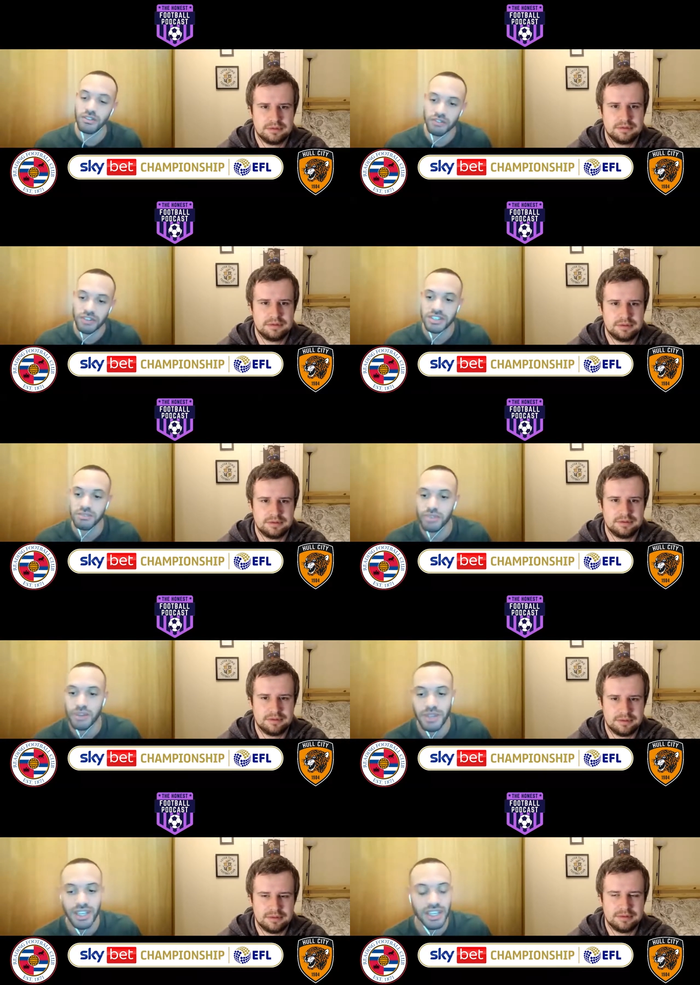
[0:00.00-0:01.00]
Speaker 1: recent Premier
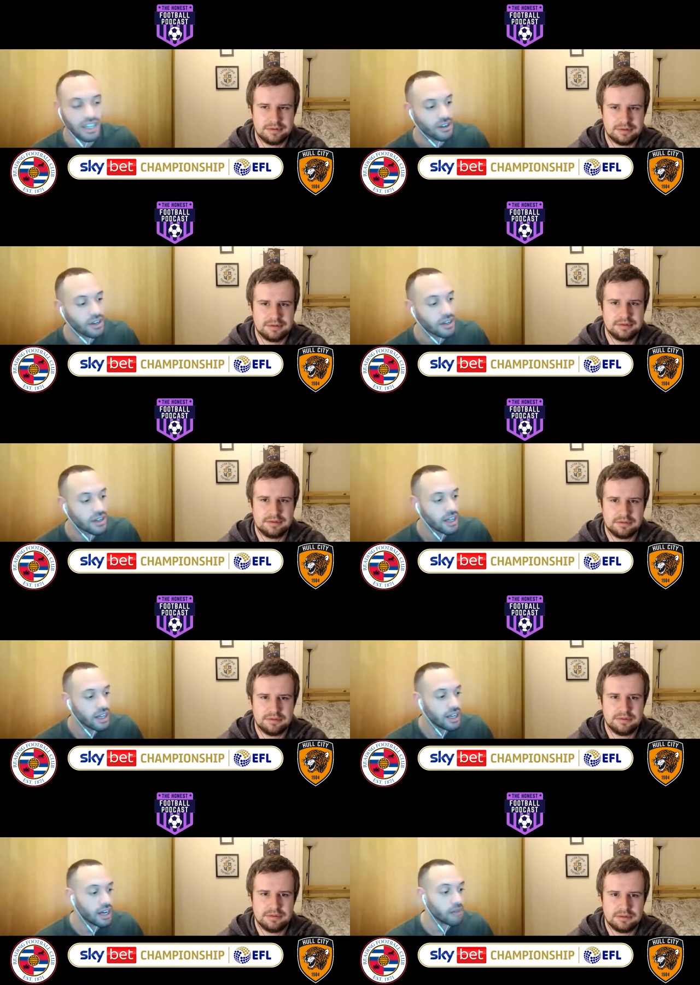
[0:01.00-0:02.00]
League era,
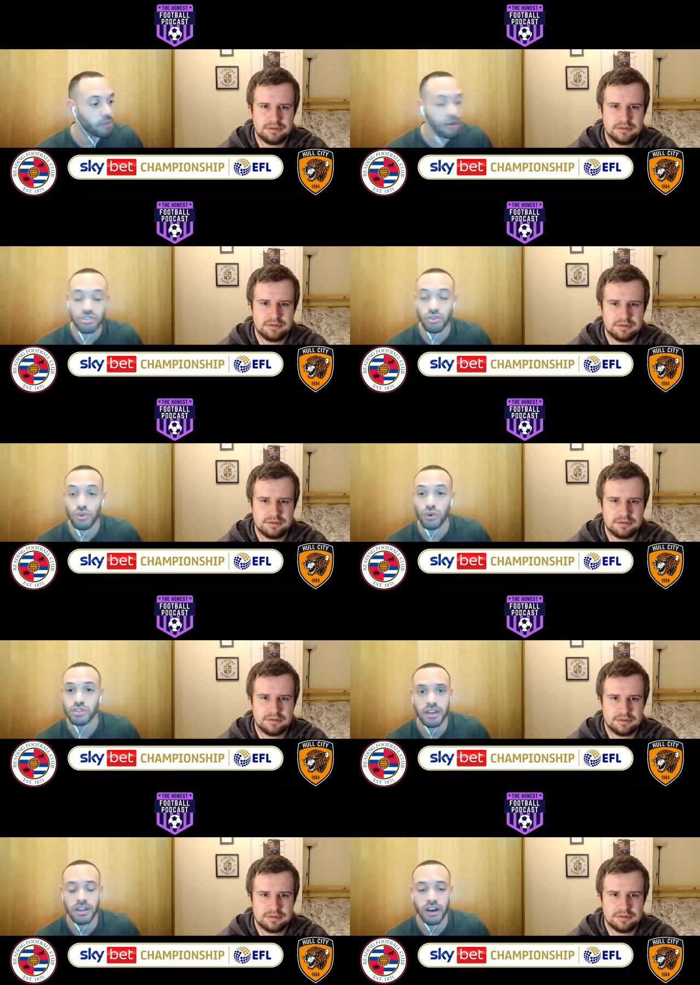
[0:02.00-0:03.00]
both scored.
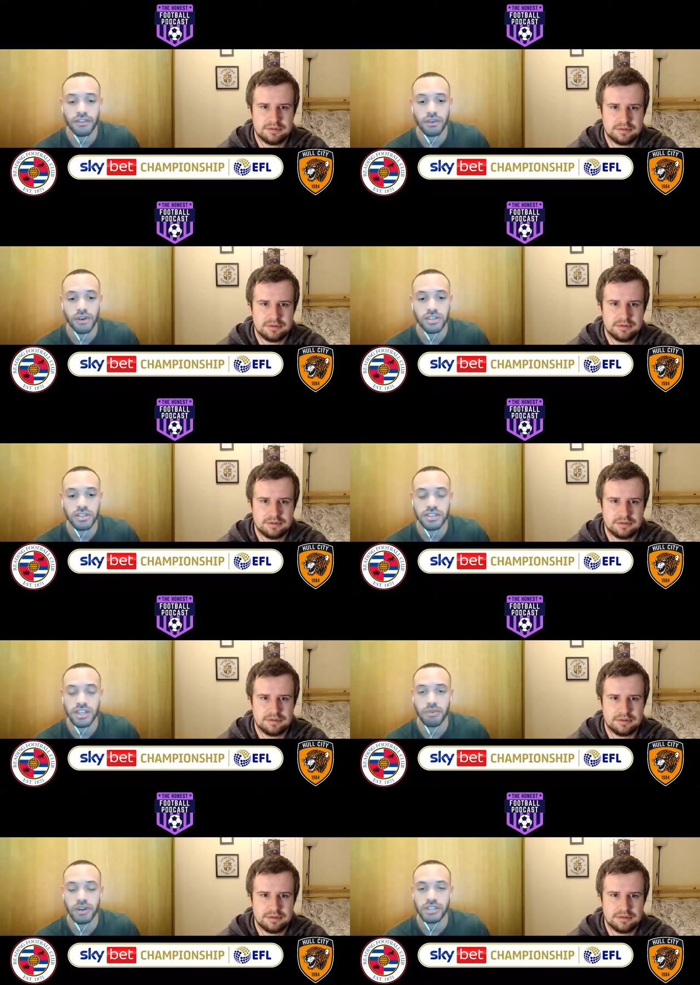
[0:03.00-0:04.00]
I have to question the
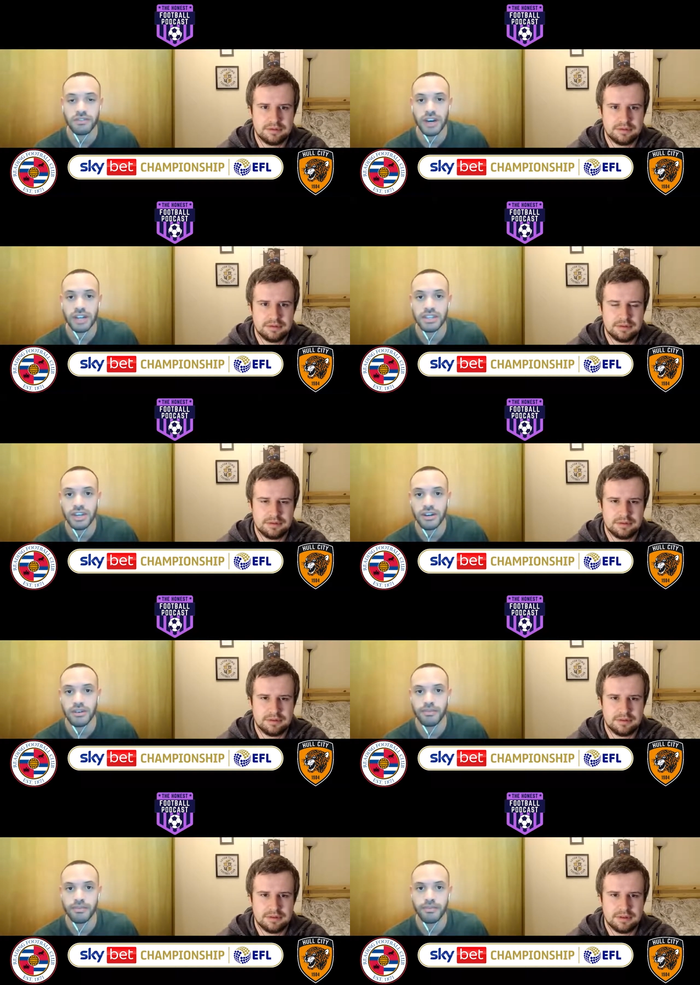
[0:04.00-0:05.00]
celebration for Andy Carroll.
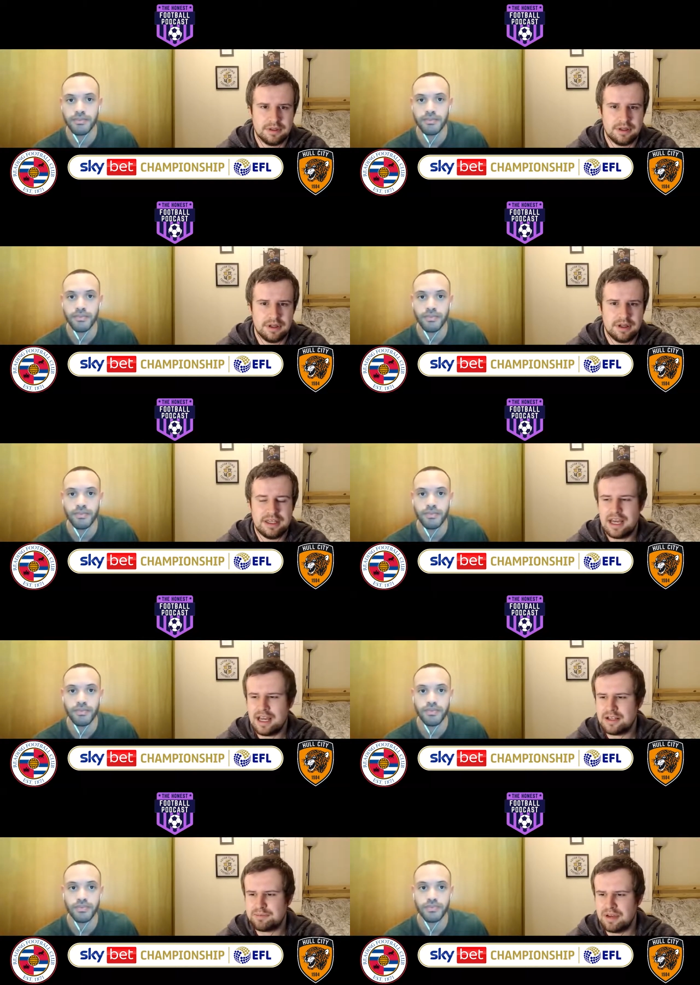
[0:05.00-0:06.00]
Speaker 2: Yeah,
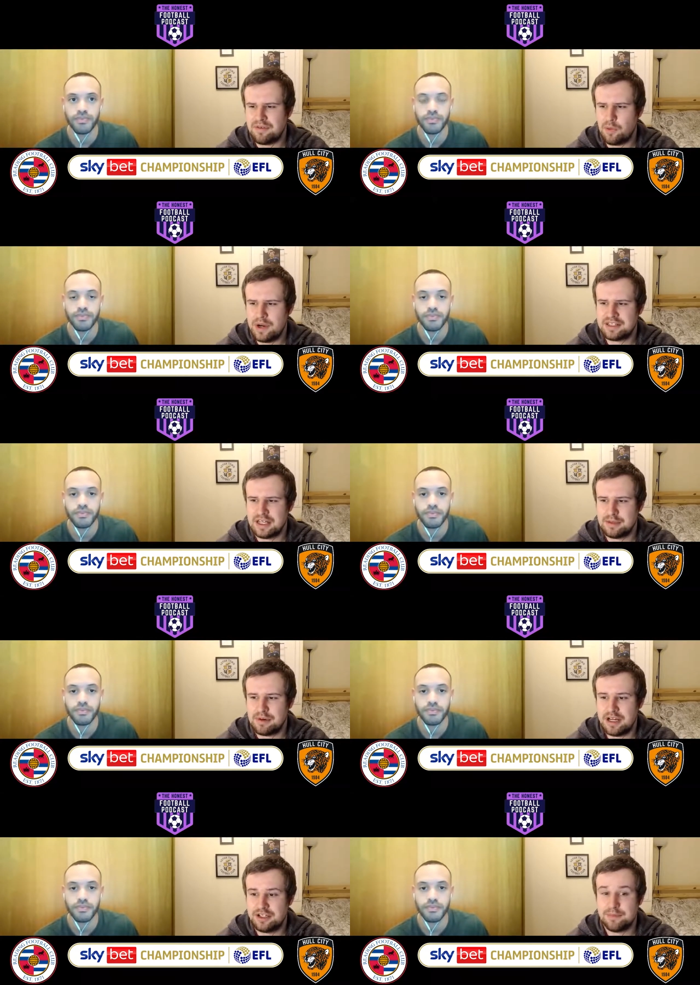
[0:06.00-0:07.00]
a bit of a weird
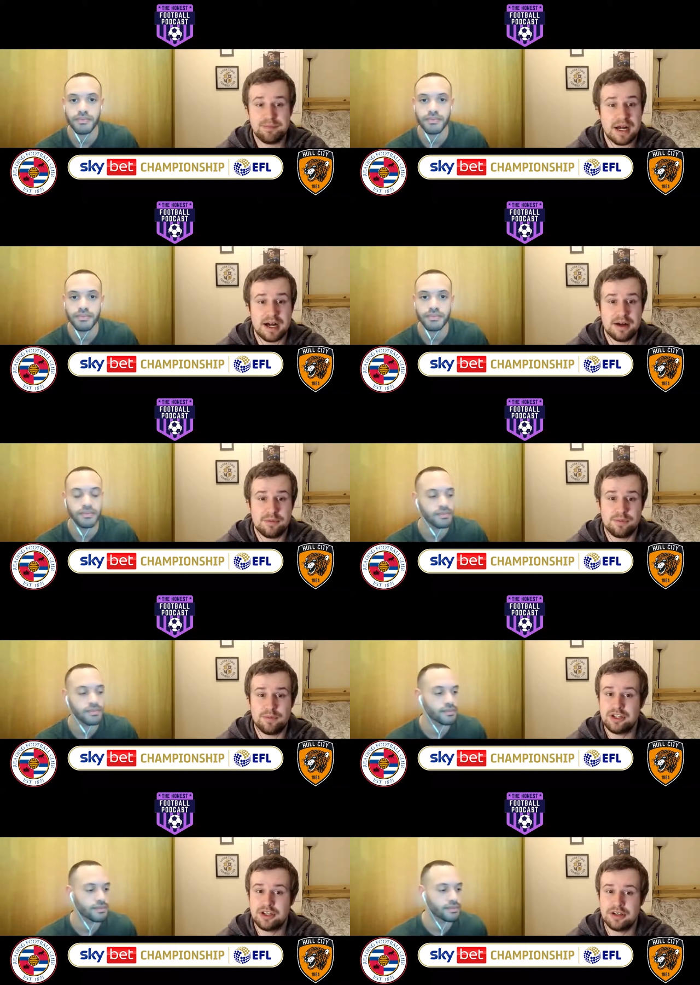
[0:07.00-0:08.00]
celebration, but
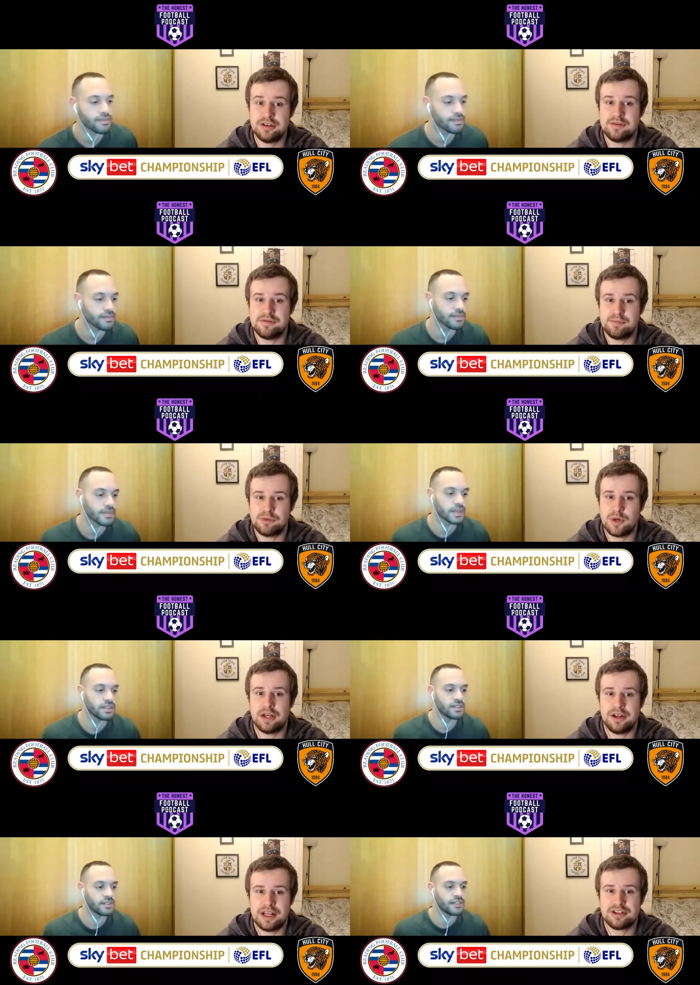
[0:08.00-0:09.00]
we shouldn't dwell
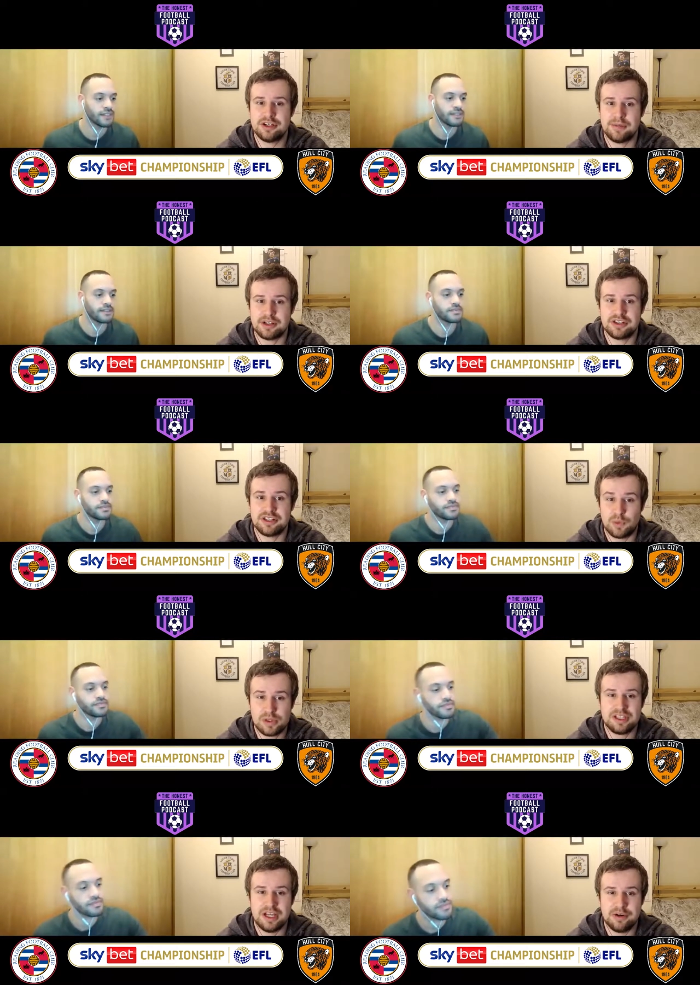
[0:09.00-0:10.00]
on that too much, because it
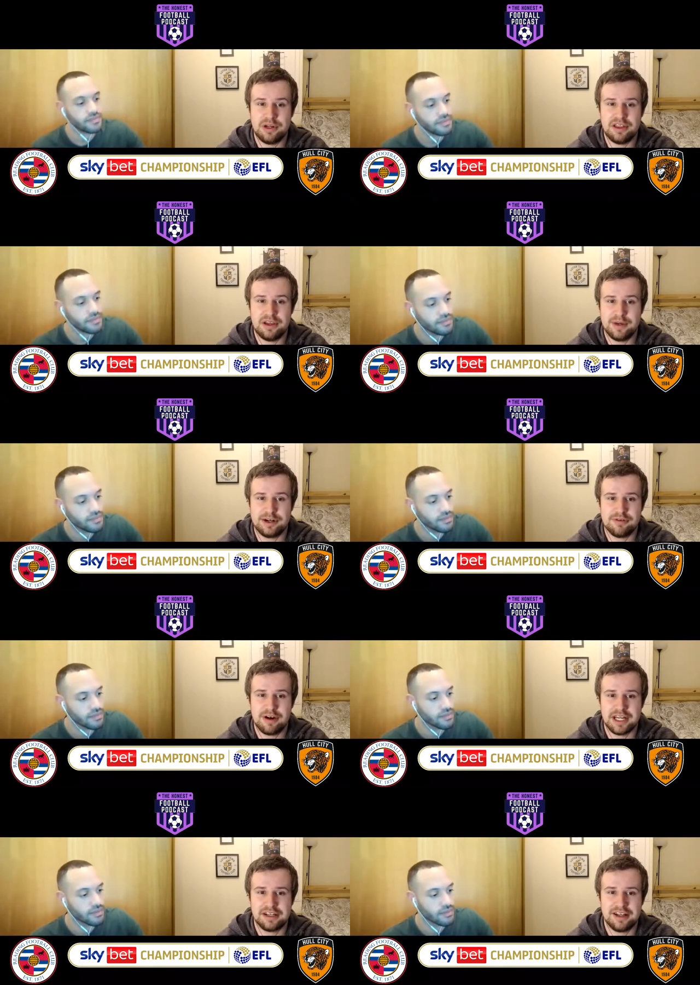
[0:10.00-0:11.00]
was the only thing we got
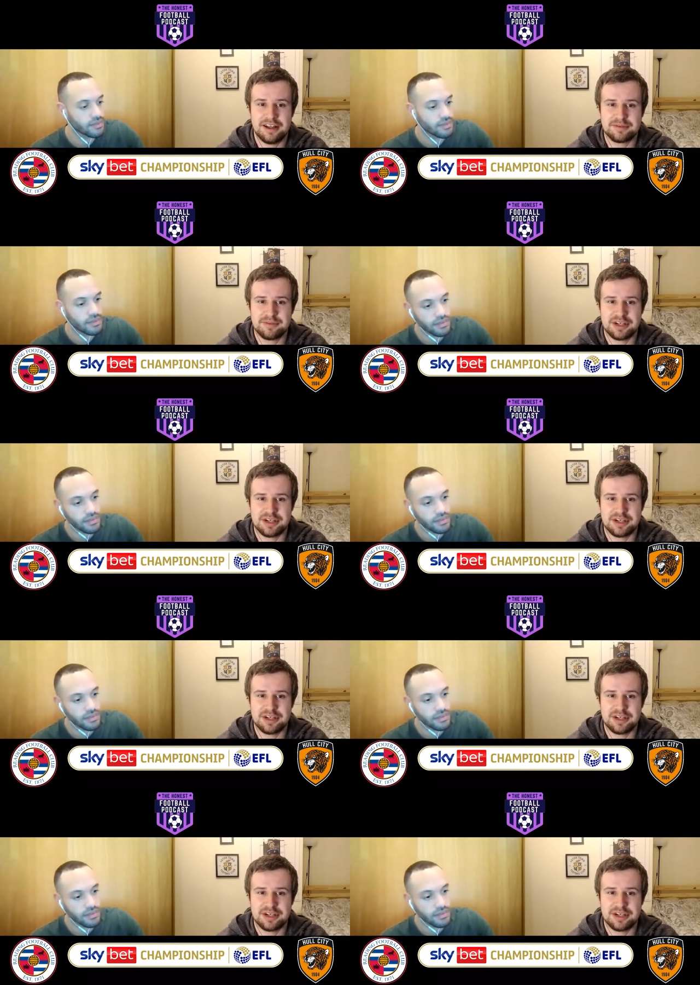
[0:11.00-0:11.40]
right in the last